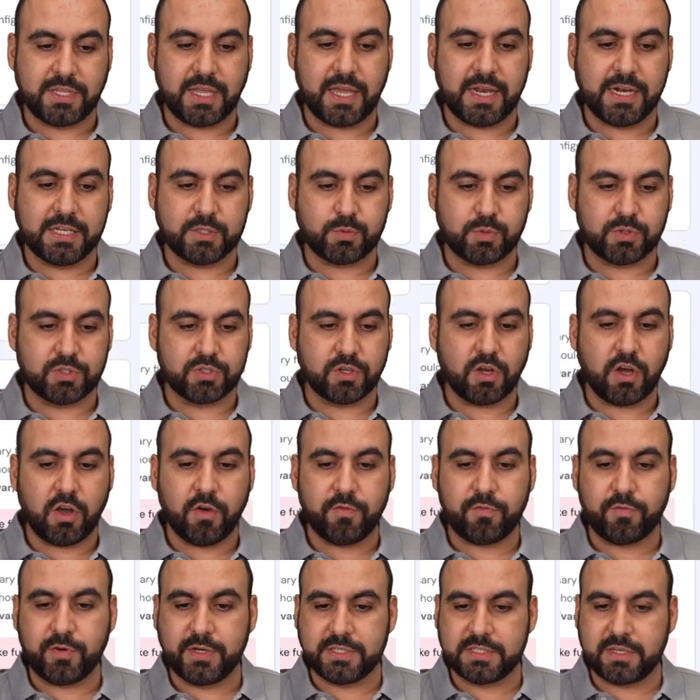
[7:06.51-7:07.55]
D N S
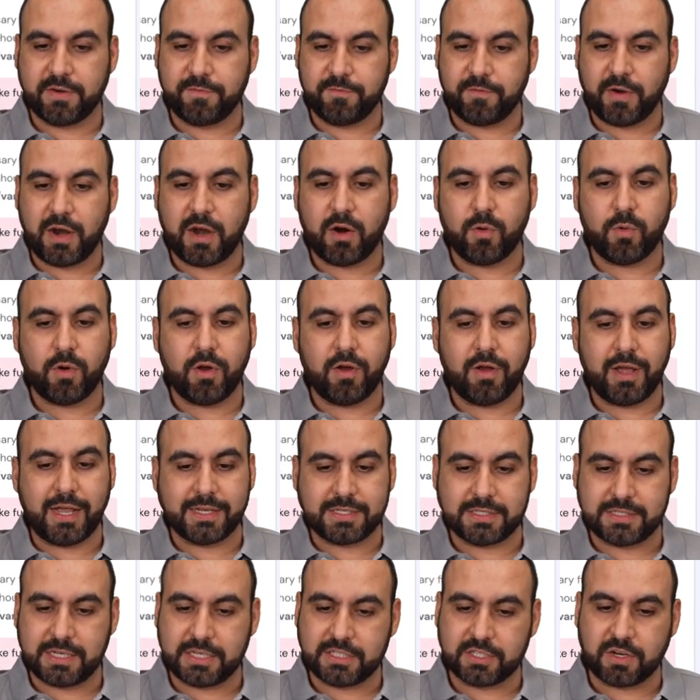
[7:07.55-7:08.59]
resolve, reset firewall,
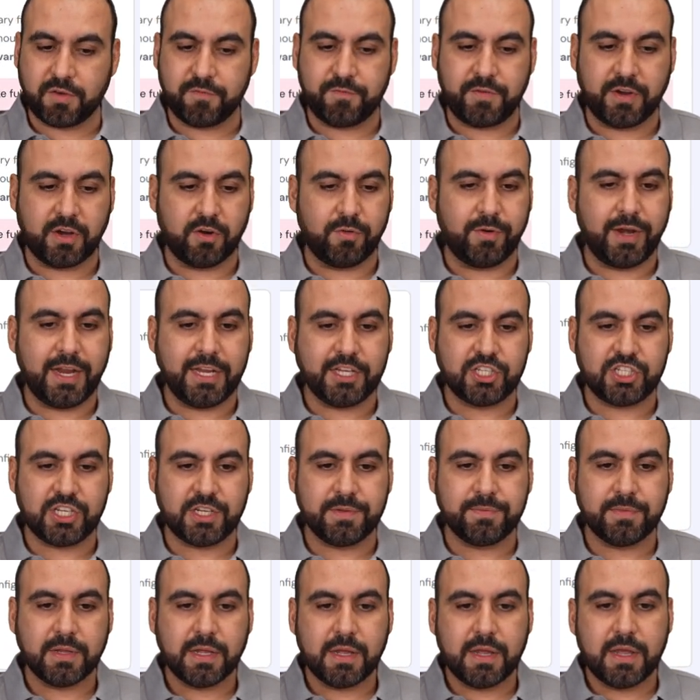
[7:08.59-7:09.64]
S S H
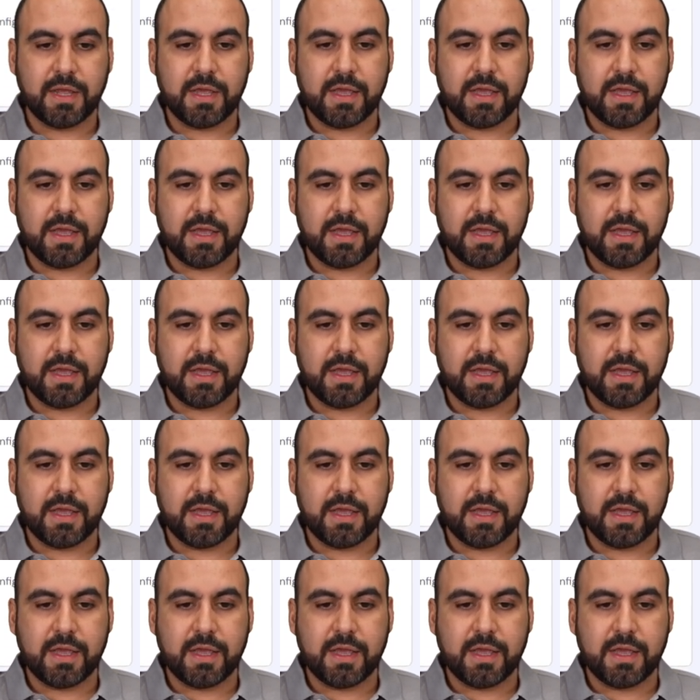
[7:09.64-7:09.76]
configuration,